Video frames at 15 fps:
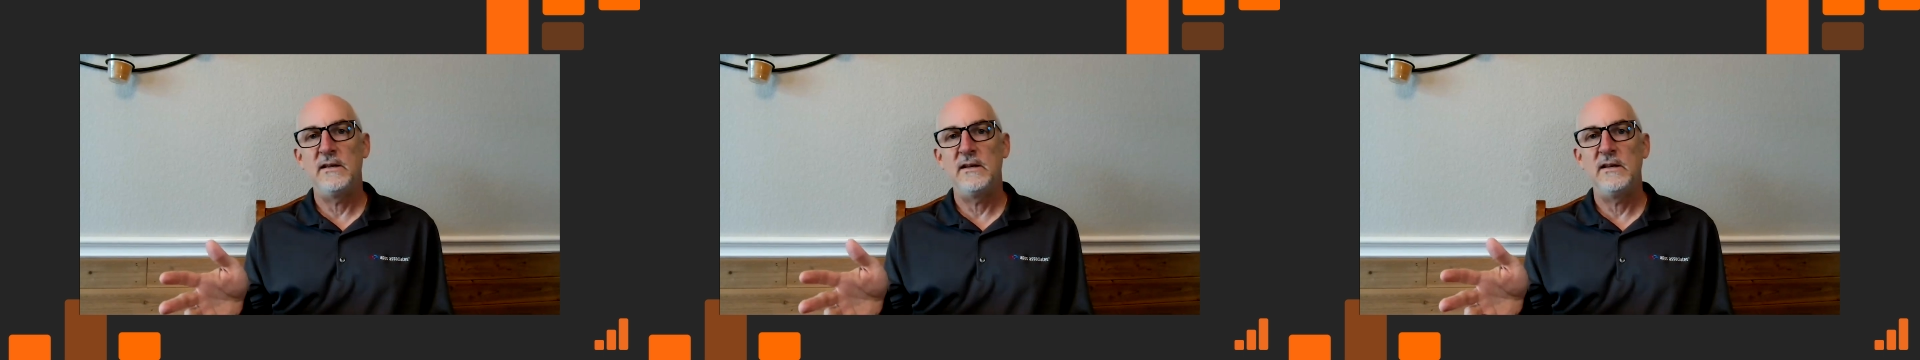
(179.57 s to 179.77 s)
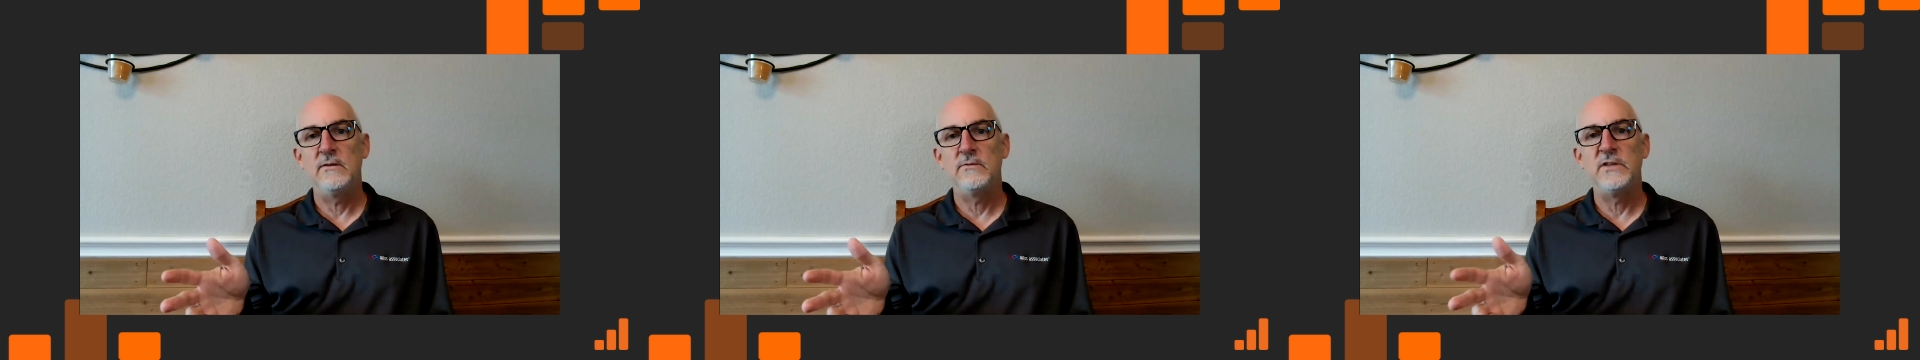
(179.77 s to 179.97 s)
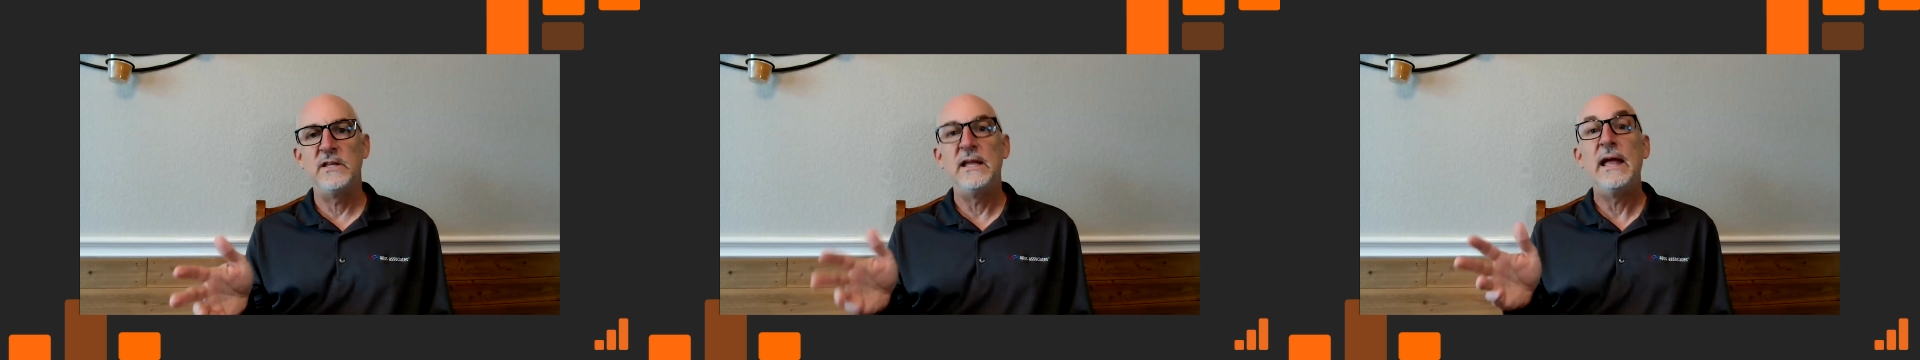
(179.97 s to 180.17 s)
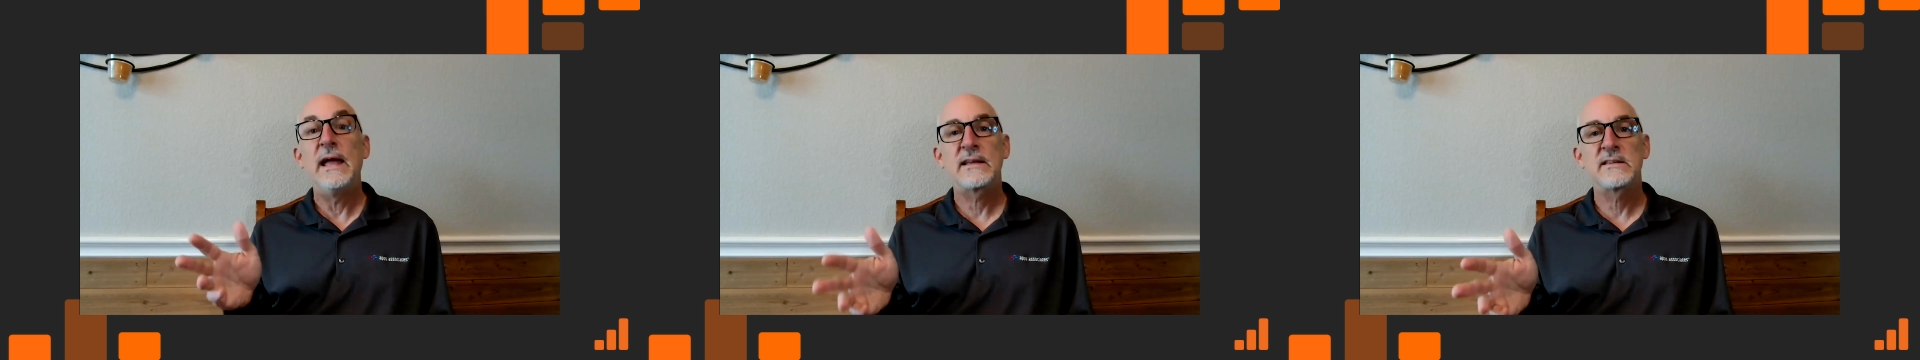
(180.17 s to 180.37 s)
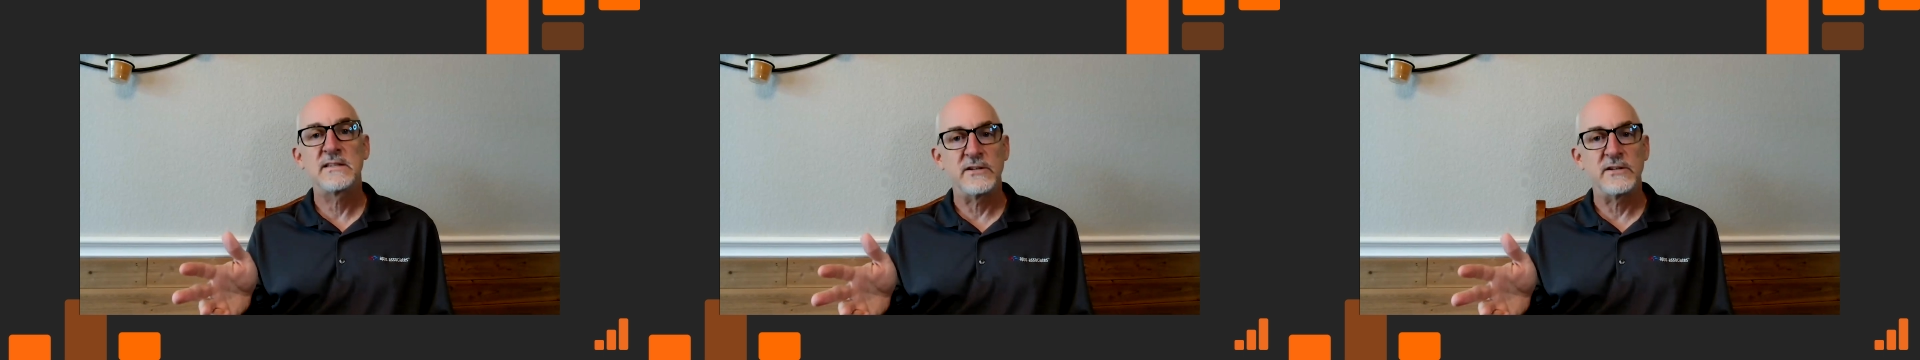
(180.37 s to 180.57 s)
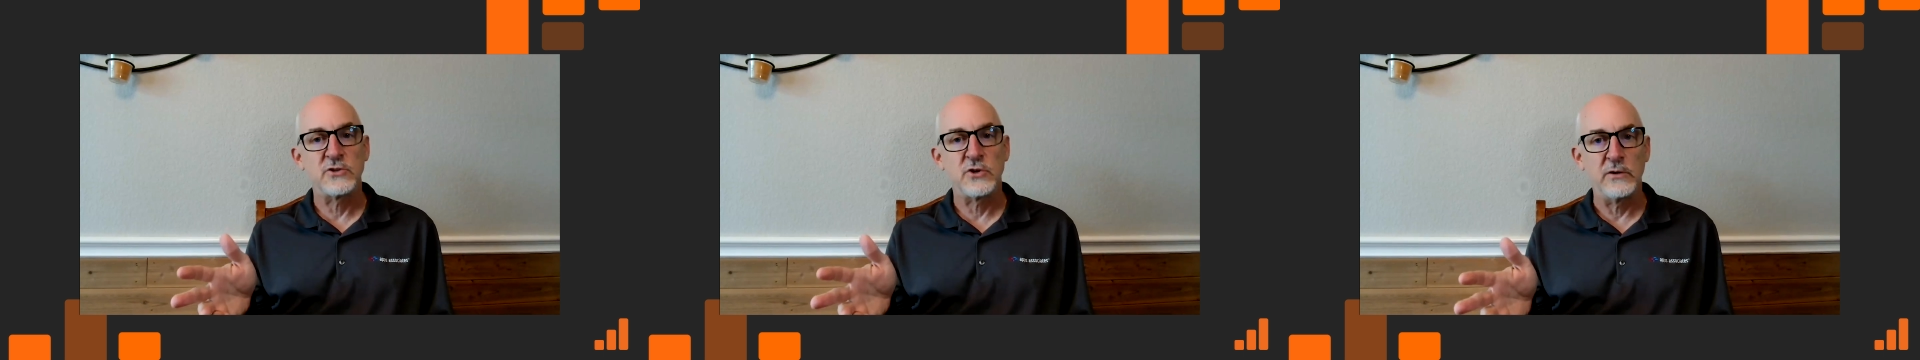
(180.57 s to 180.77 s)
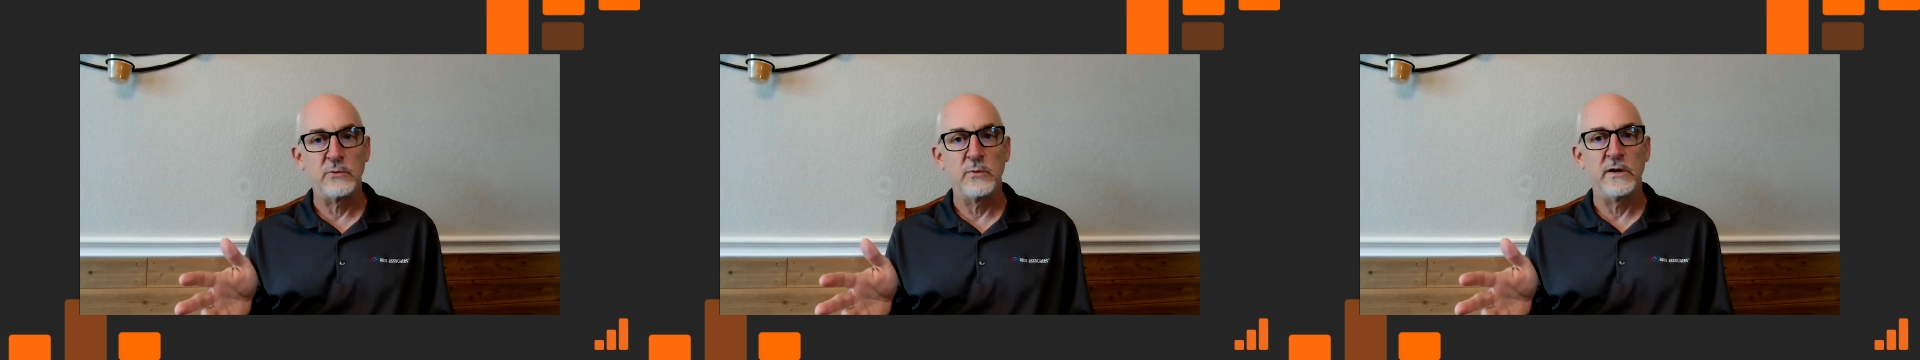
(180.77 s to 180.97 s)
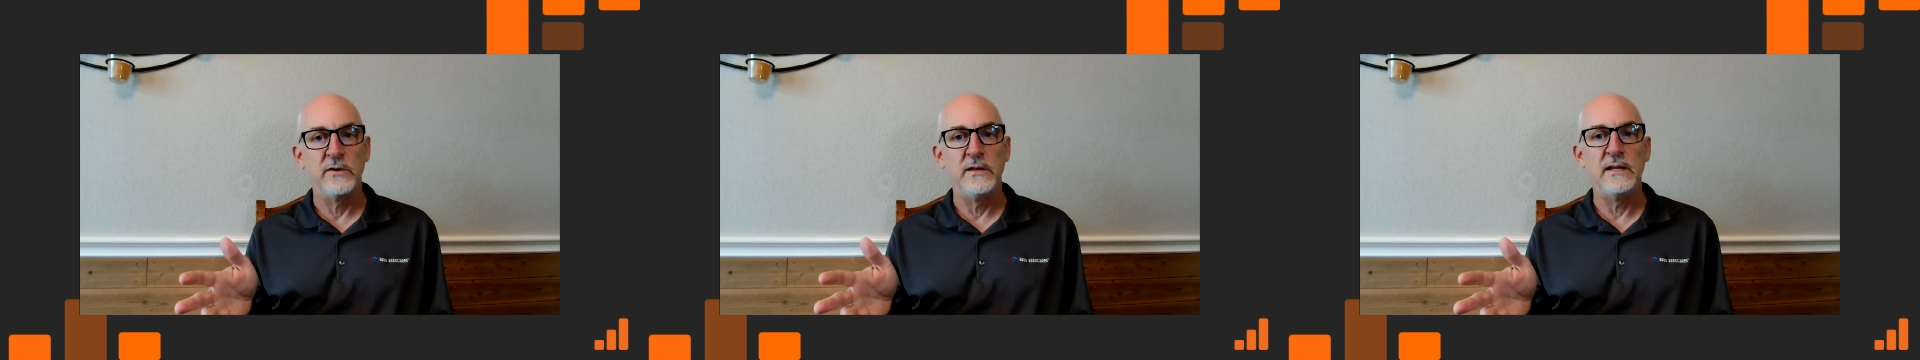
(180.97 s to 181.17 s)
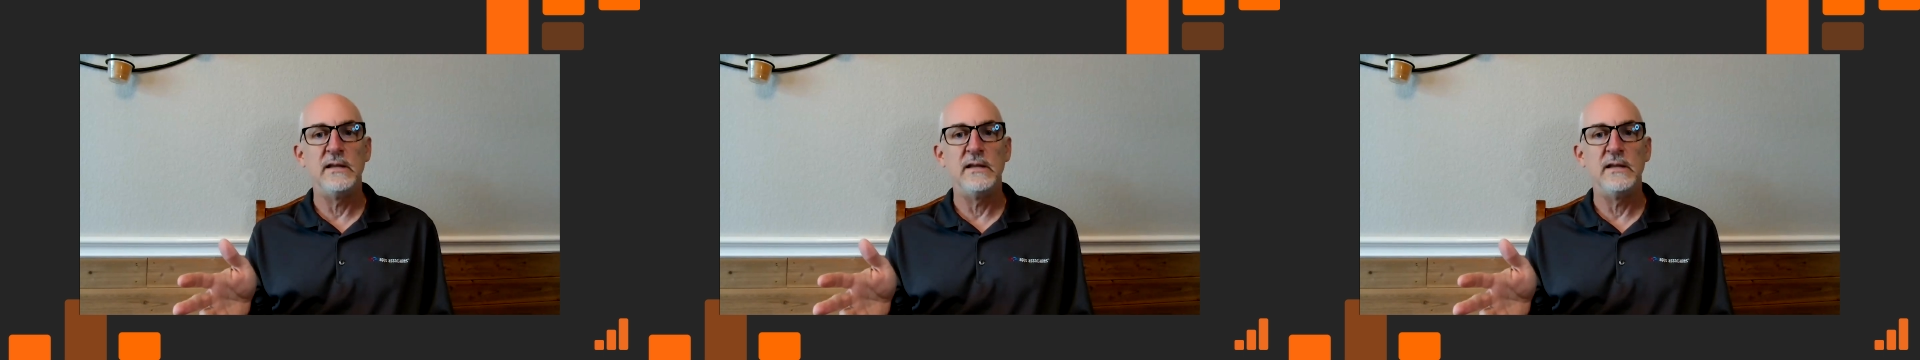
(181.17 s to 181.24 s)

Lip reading: any of the excess hardware